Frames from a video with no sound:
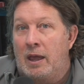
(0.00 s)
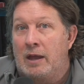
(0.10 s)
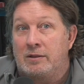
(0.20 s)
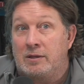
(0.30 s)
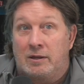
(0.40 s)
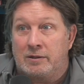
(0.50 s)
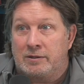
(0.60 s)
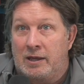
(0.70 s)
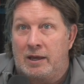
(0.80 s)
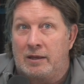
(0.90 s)
And at the end of
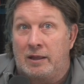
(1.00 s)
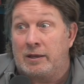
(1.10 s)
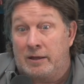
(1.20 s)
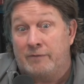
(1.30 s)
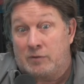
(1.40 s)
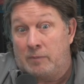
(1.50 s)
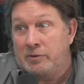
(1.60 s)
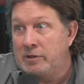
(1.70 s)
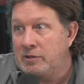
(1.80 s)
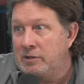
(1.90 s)
the day, like if
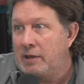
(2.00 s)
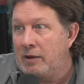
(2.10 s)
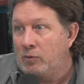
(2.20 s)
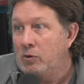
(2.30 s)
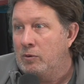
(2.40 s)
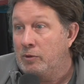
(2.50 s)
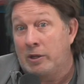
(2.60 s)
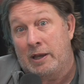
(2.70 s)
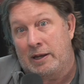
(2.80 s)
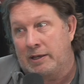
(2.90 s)
something's in that room,
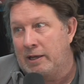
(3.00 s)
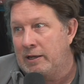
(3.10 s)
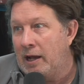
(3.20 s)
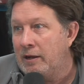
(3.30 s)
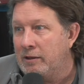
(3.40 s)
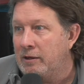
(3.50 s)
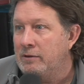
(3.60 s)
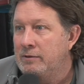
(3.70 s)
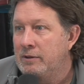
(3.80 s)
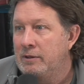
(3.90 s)
you got to get it out of there.